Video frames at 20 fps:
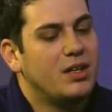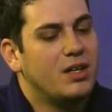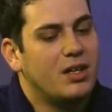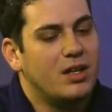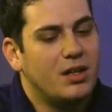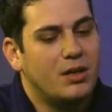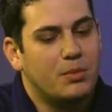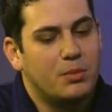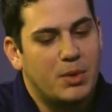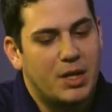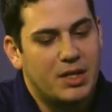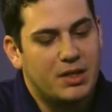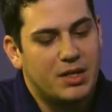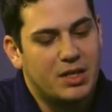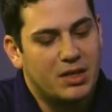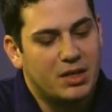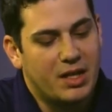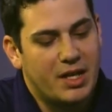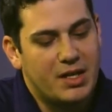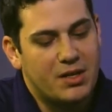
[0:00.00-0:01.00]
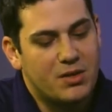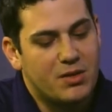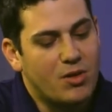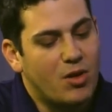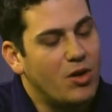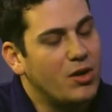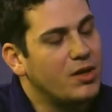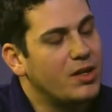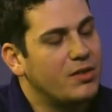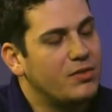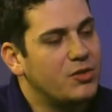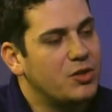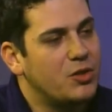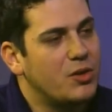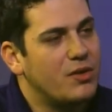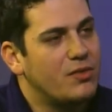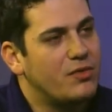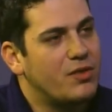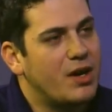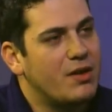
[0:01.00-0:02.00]
Um, and then later on, after you
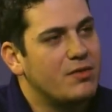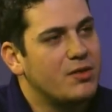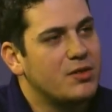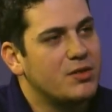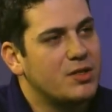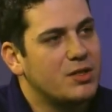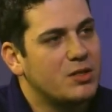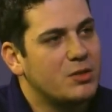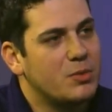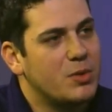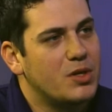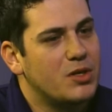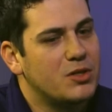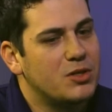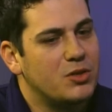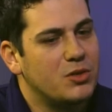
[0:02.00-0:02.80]
have five years experience,